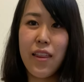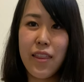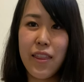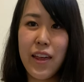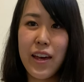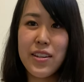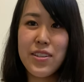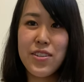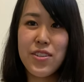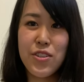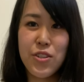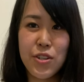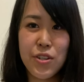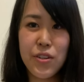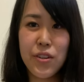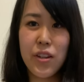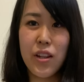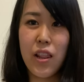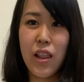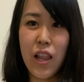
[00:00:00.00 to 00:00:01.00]
That's
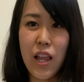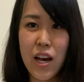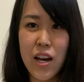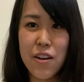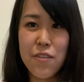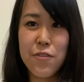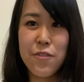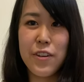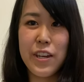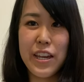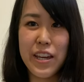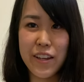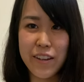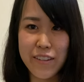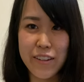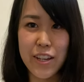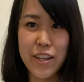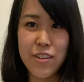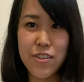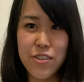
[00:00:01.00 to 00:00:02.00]
to love
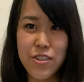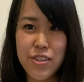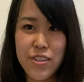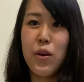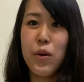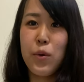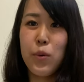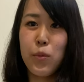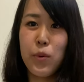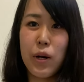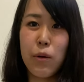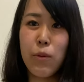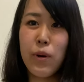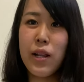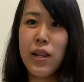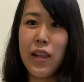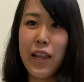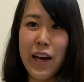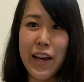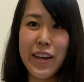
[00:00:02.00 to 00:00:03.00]
English. What
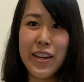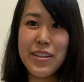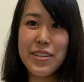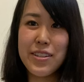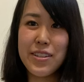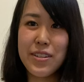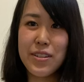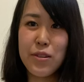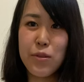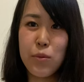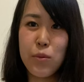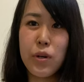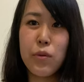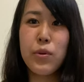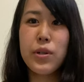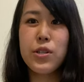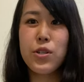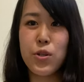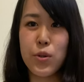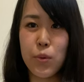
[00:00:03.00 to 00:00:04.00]
one likes, one
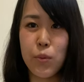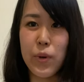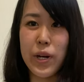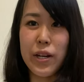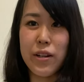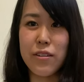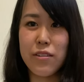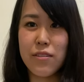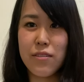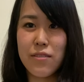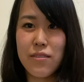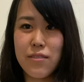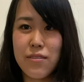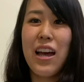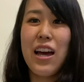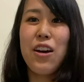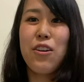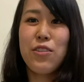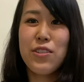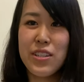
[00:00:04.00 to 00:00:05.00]
will do well.
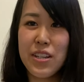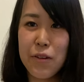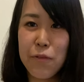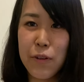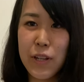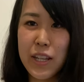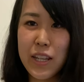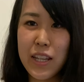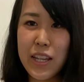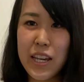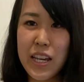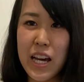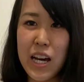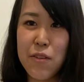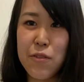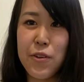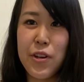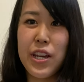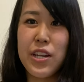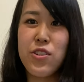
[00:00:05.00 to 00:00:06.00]
I'll definitely
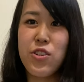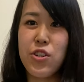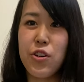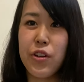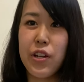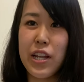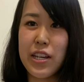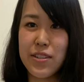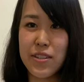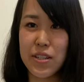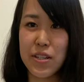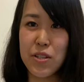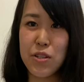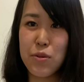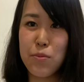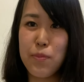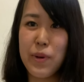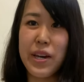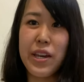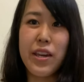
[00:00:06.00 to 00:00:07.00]
have you enjoy lessons
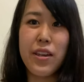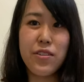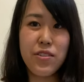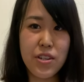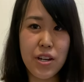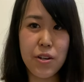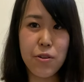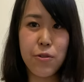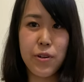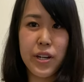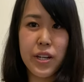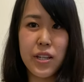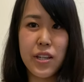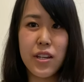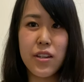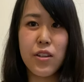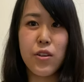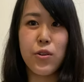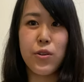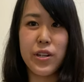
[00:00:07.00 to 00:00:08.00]
by
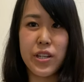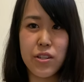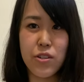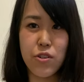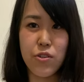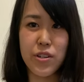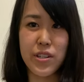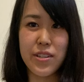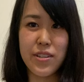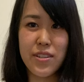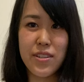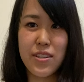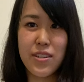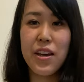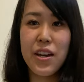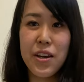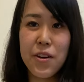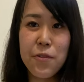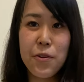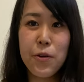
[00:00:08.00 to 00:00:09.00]
integrating your interests.
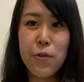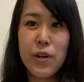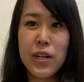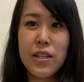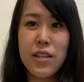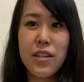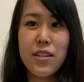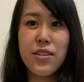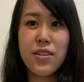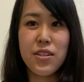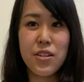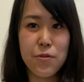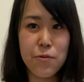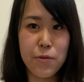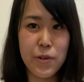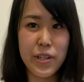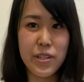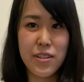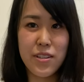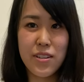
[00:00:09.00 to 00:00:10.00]
Everyone is
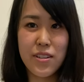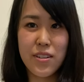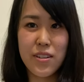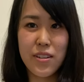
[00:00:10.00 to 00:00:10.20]
different,